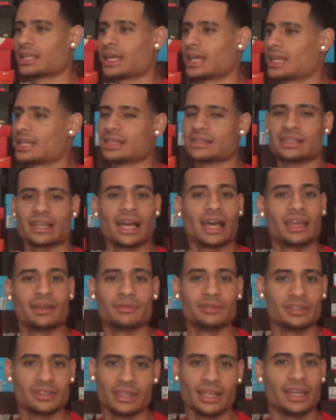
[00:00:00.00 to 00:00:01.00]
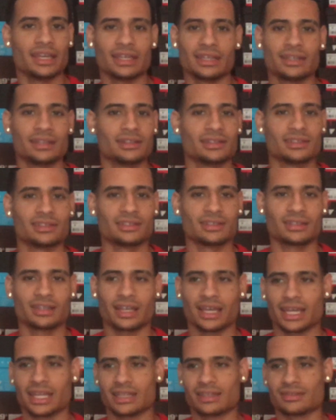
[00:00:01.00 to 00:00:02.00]
that anytime, day.
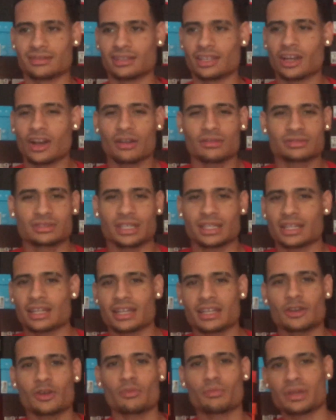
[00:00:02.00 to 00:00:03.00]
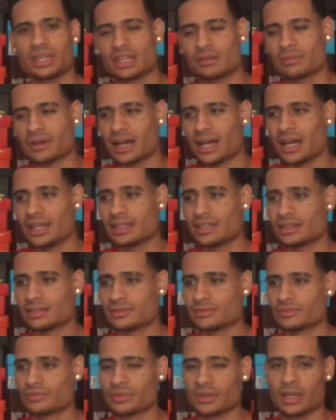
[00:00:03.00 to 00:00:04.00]
And you know what I'm saying? There ain't no meaning behind it.
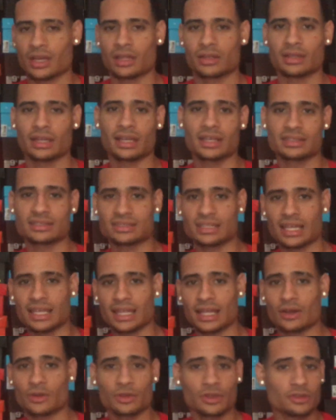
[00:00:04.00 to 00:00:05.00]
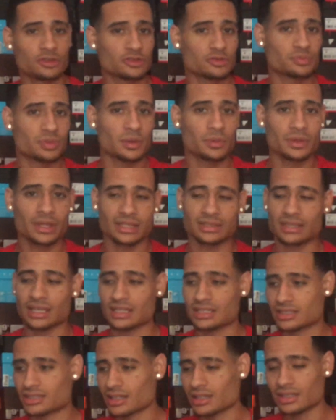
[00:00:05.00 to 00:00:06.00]
They can say that, or those people that
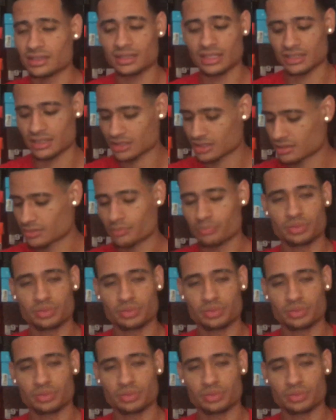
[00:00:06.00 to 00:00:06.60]
stay shut and they just